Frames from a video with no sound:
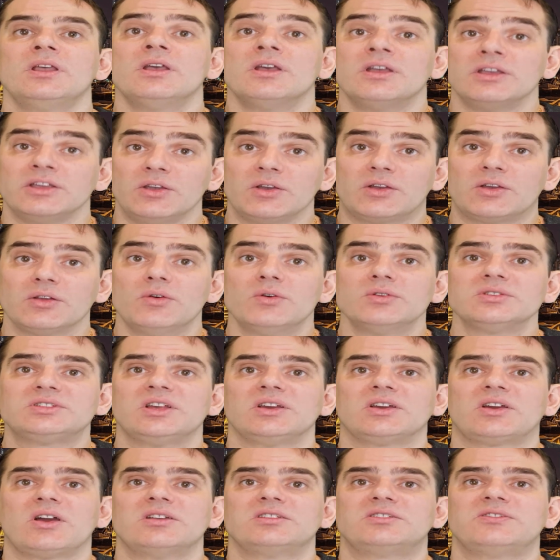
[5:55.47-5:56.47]
You can
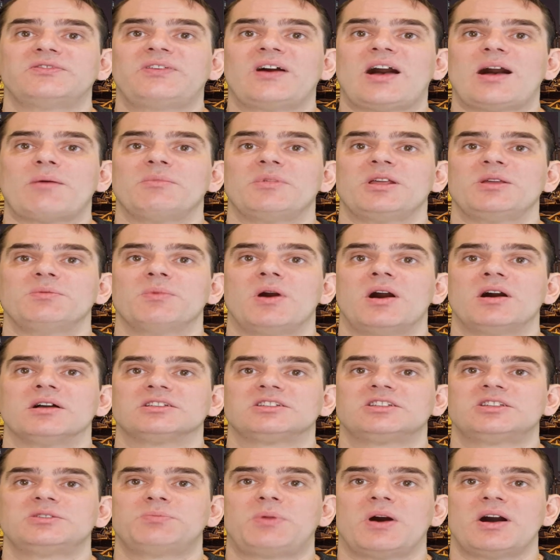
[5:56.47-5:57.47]
also go to Family Mart
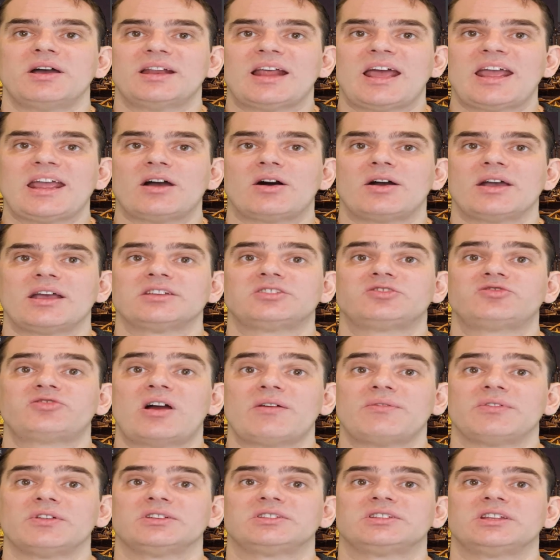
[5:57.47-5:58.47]
to buy an AIS
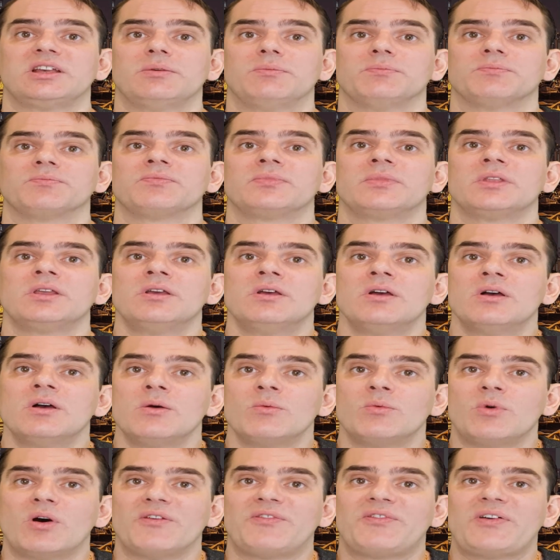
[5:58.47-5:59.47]
traveller SIM.
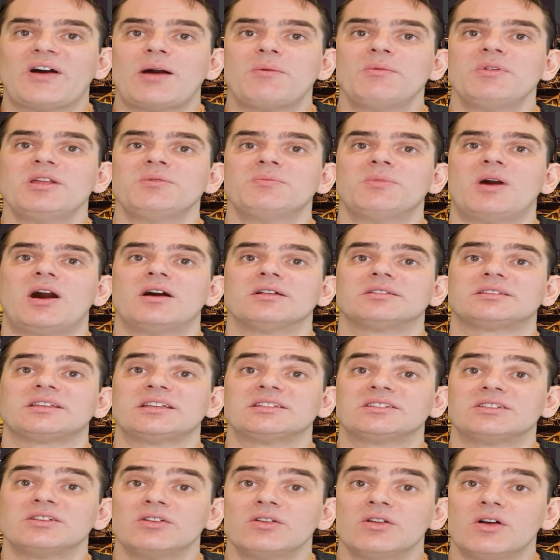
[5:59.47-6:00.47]
While Family Mart
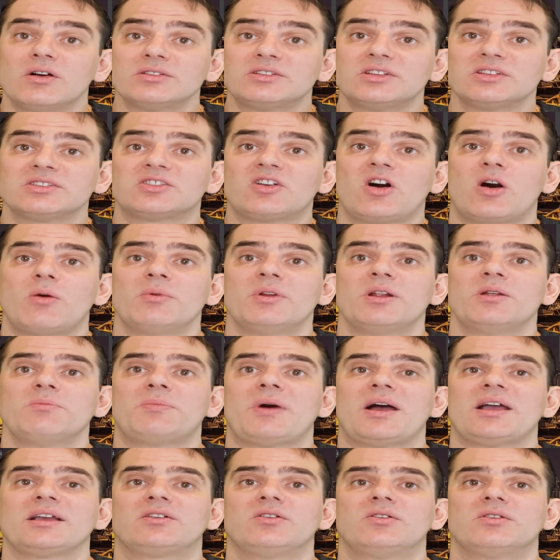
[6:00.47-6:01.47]
is not as common in
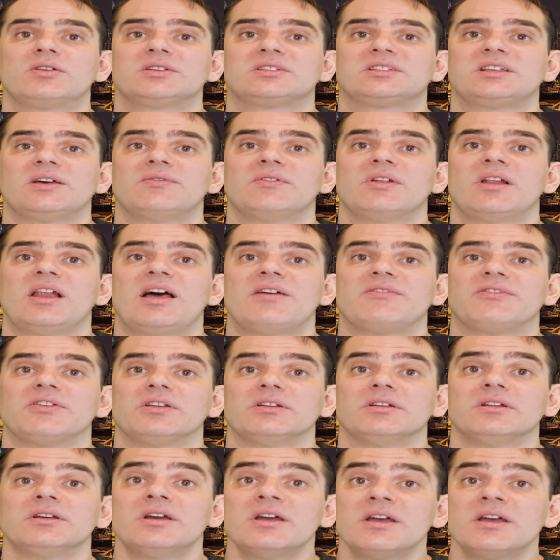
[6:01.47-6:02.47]
Bangkok as 7-Eleven,